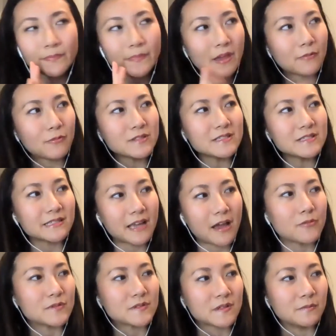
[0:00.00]
I wouldn't say I
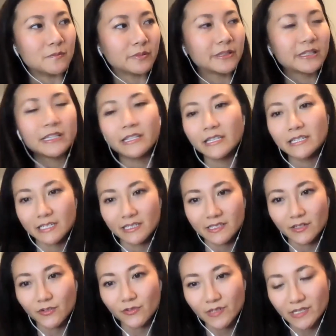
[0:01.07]
was completely
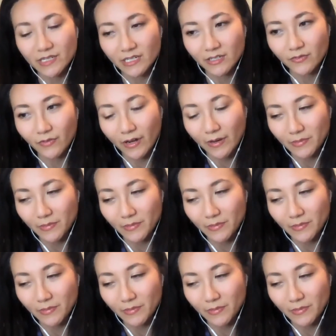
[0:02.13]
disinterested, right?